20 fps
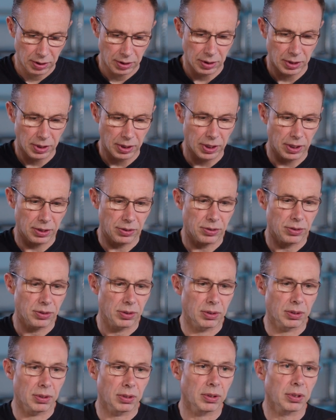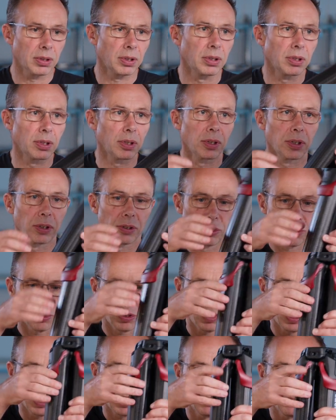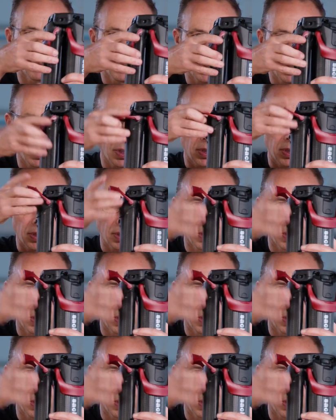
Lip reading: That should now work